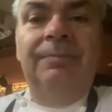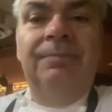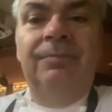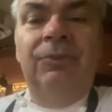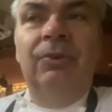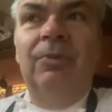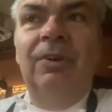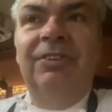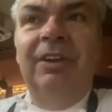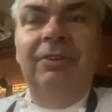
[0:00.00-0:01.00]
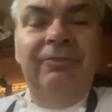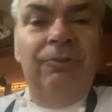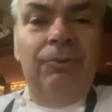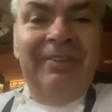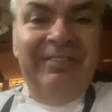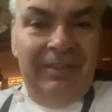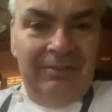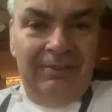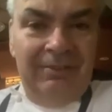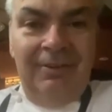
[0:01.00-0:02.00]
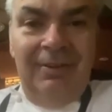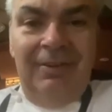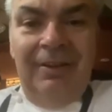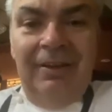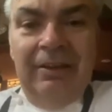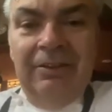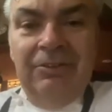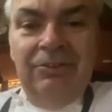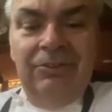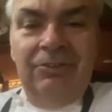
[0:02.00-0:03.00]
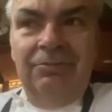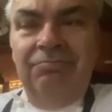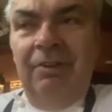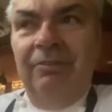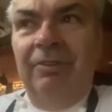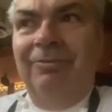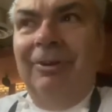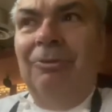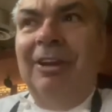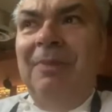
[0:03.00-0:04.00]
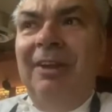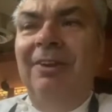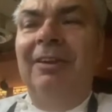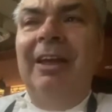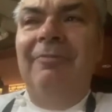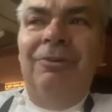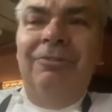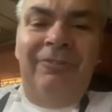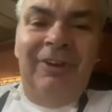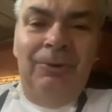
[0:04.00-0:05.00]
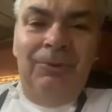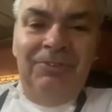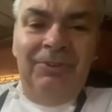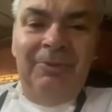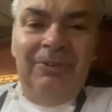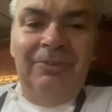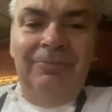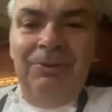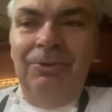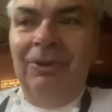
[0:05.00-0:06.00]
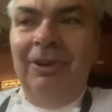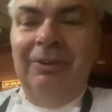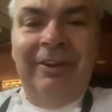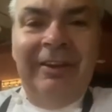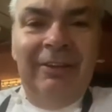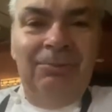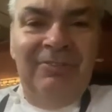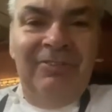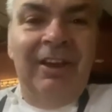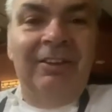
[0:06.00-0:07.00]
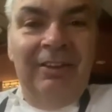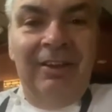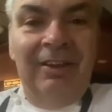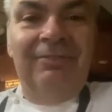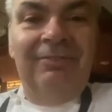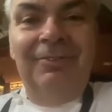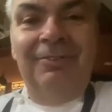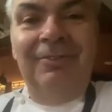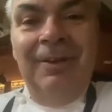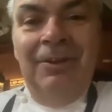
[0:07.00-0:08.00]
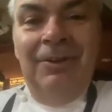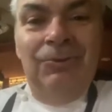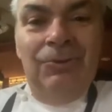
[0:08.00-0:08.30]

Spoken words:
so it was kind of a reset. And if I look at my career, like I have a good friend always told me, Bruno, you're like a cat with 9 lives. You're